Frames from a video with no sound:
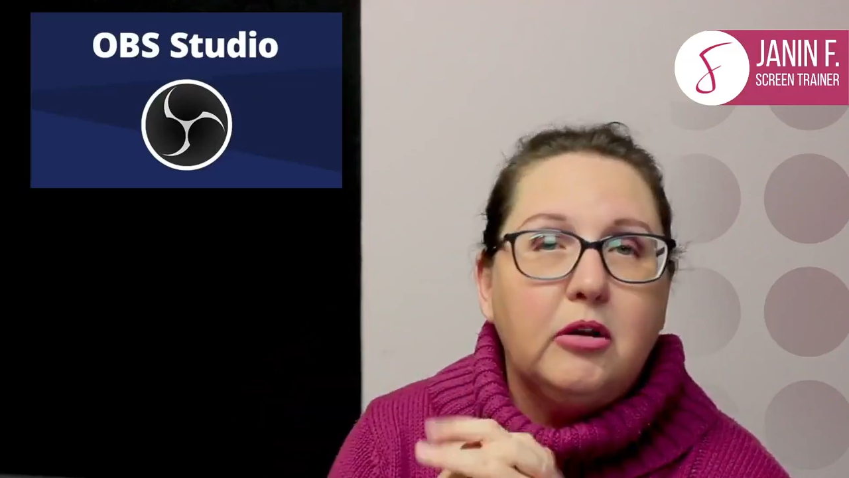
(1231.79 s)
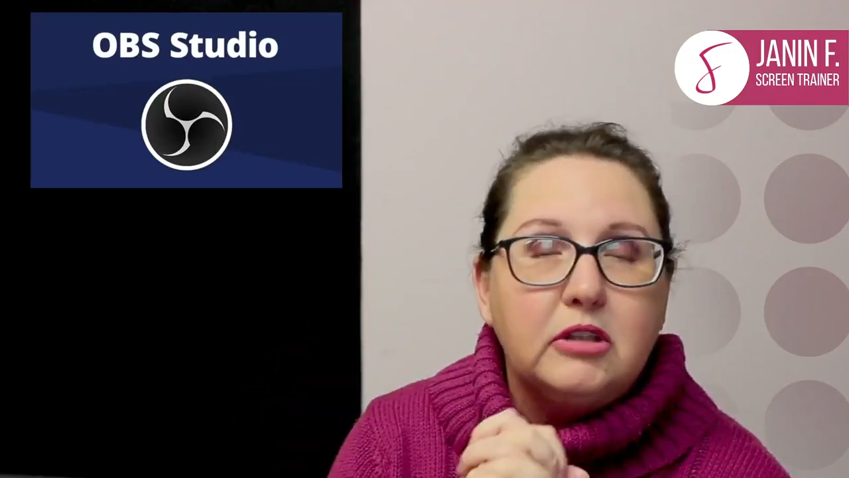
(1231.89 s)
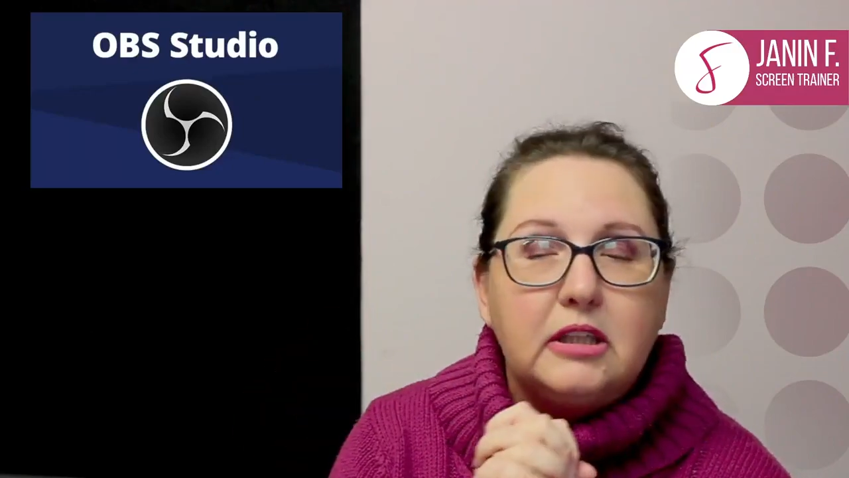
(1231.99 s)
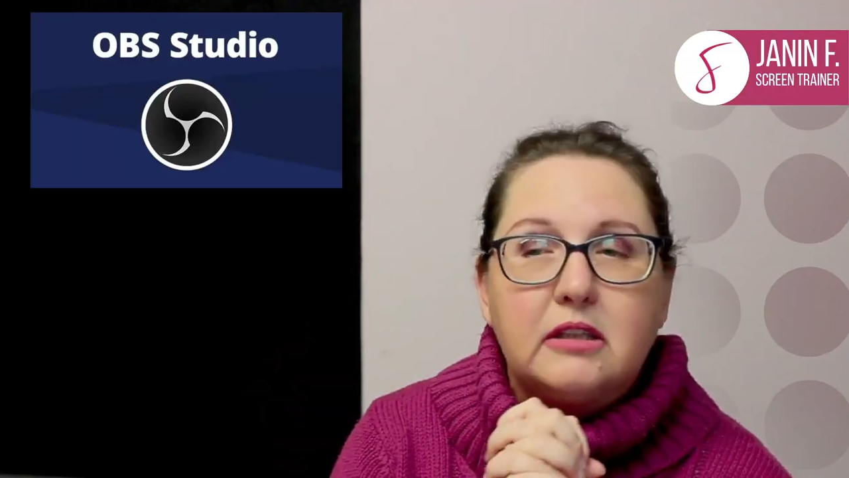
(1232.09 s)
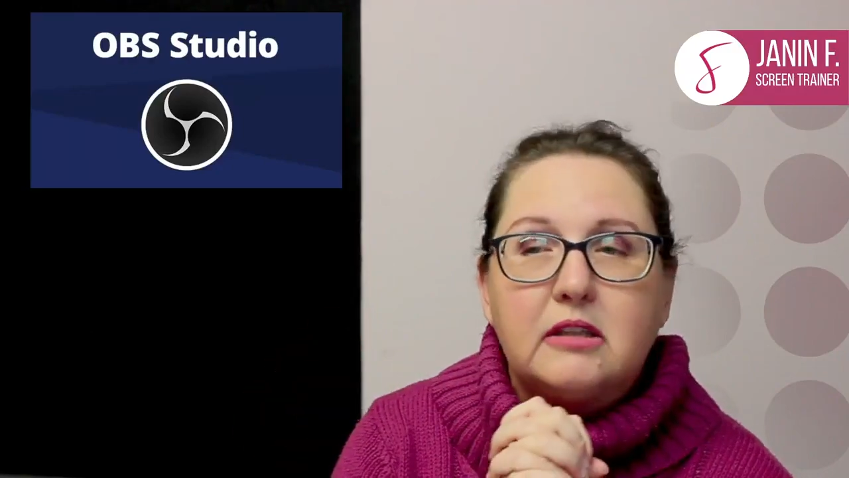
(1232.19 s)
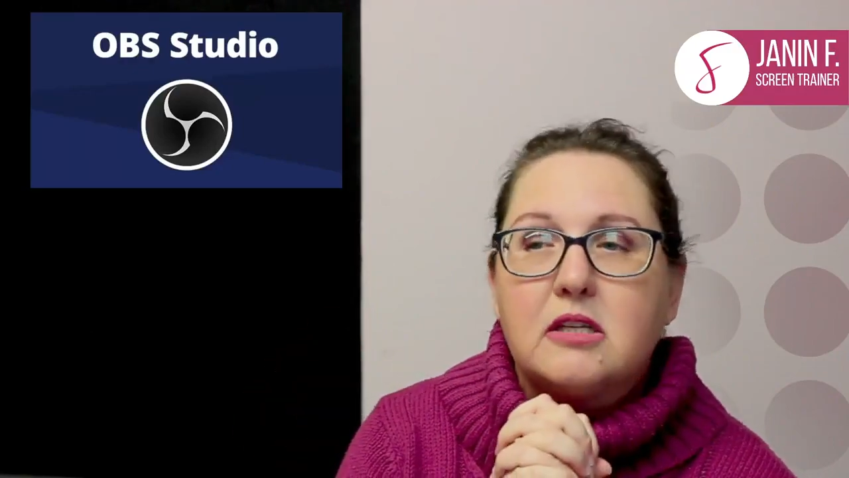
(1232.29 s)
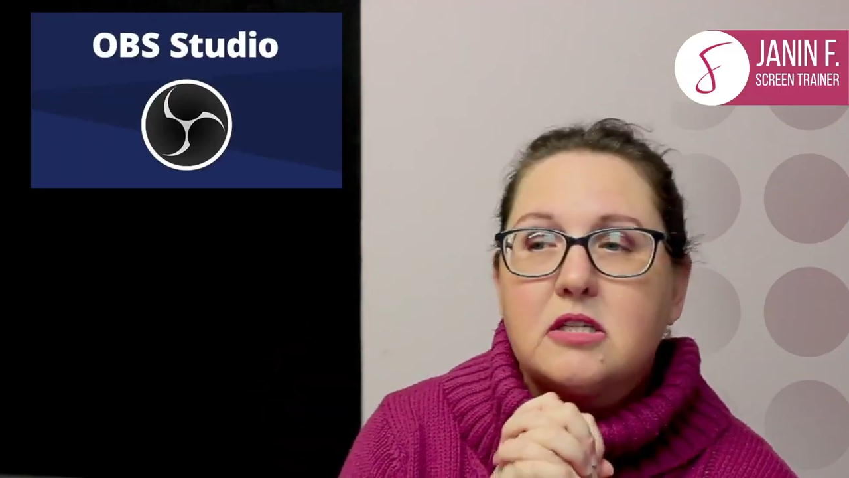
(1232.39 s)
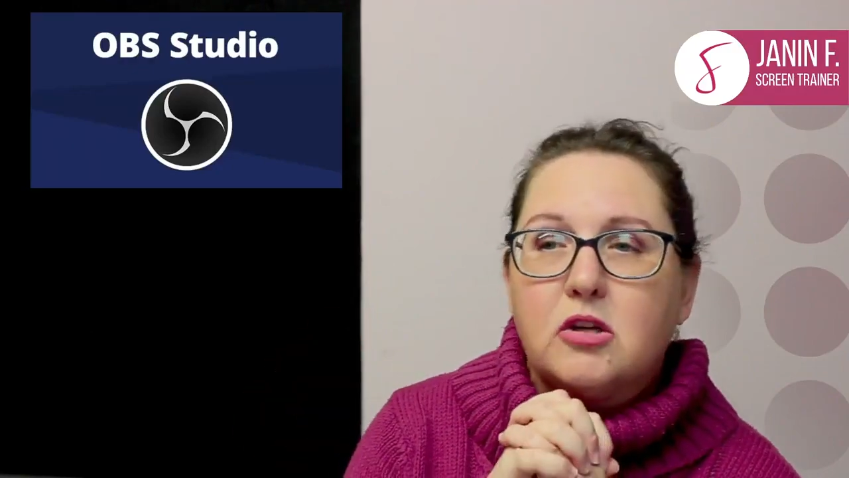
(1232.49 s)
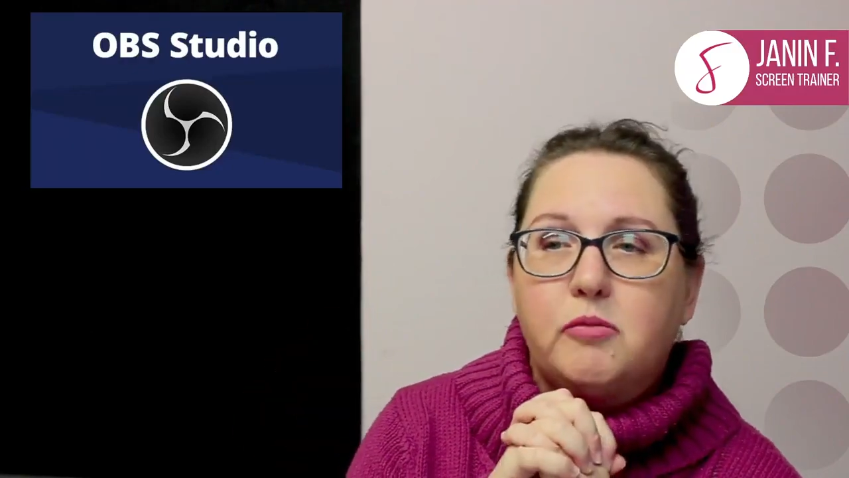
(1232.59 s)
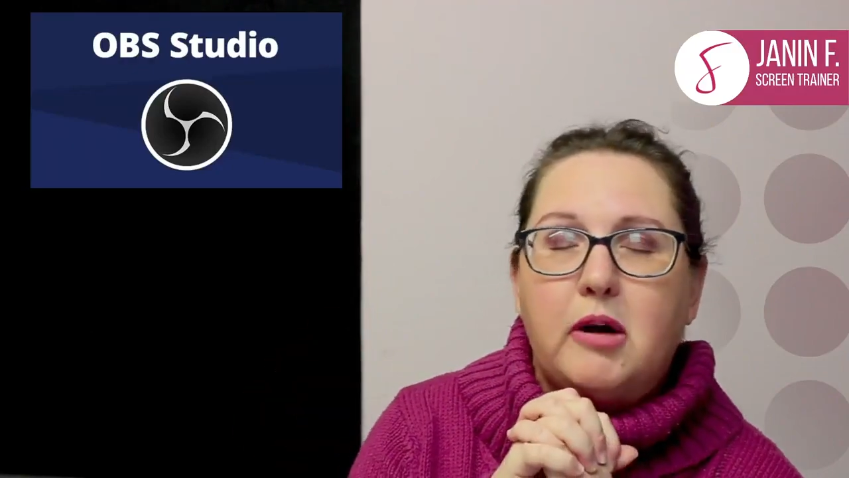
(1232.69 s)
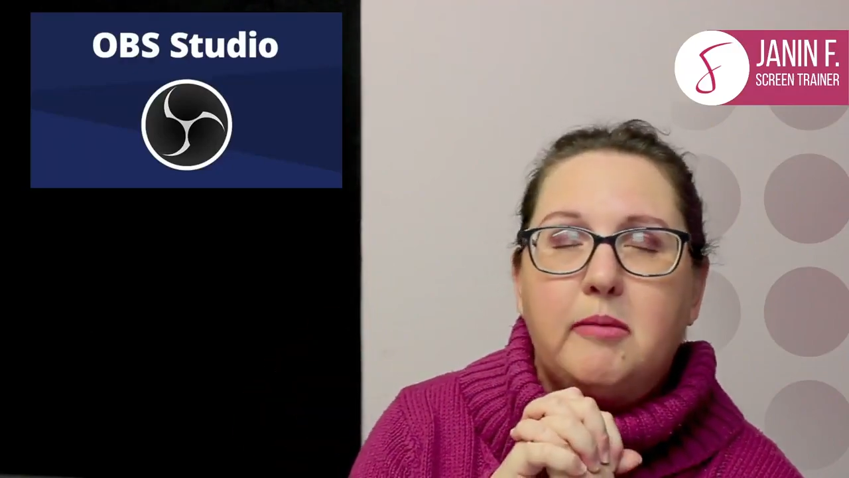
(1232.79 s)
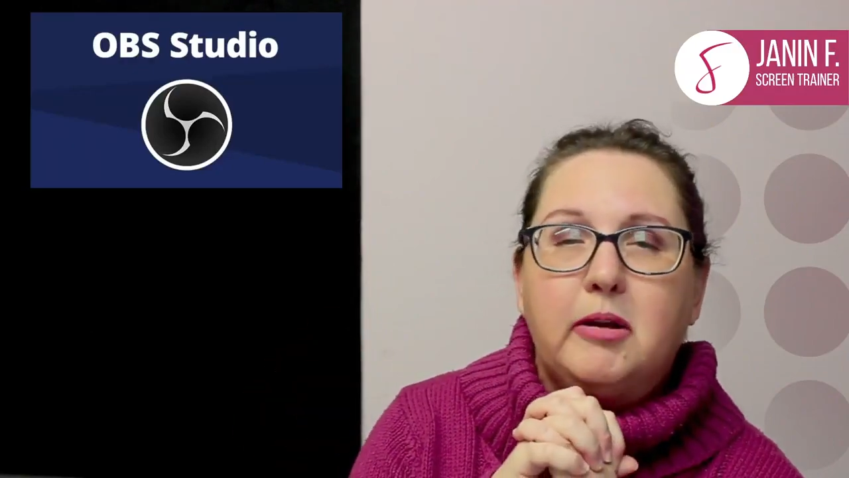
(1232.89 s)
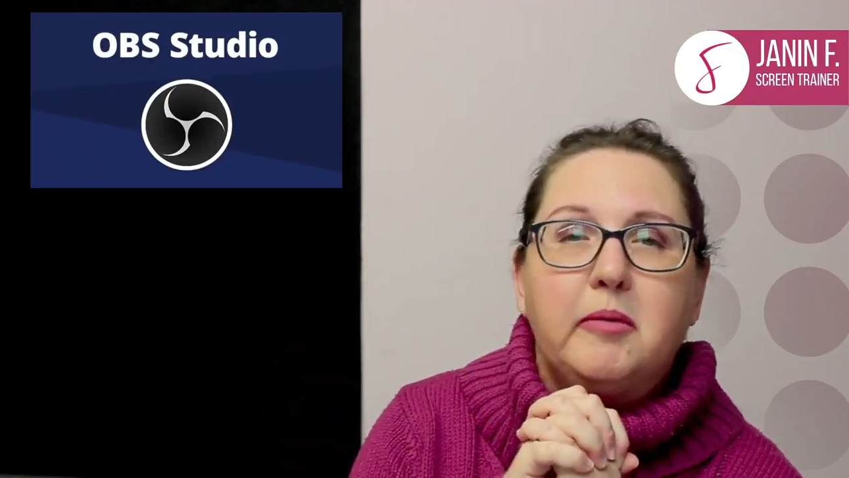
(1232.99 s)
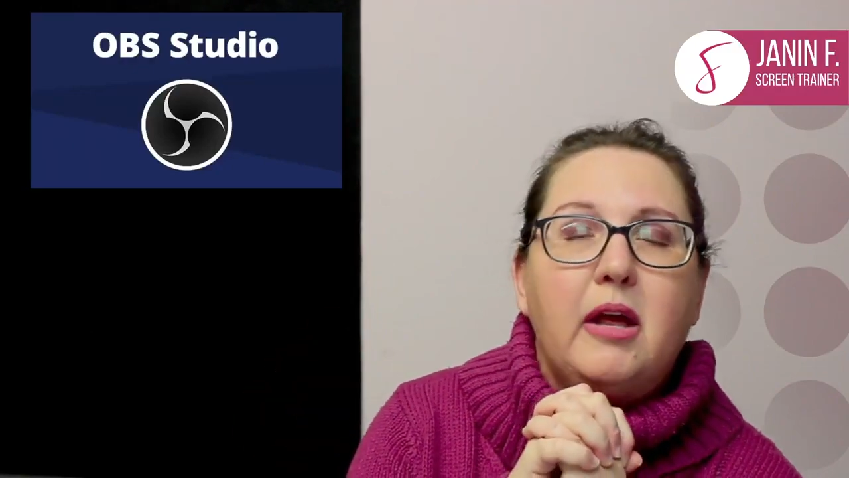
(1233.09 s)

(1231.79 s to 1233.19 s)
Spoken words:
it. It's no problem.